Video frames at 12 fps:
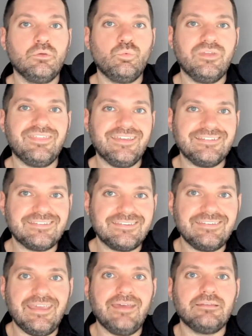with a
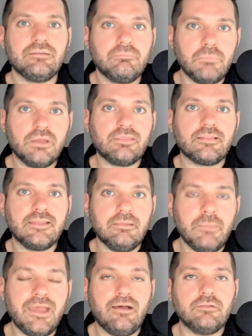set monthly
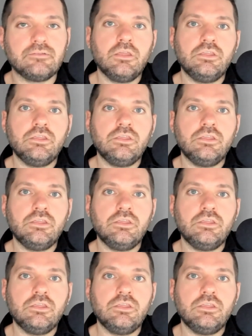amount.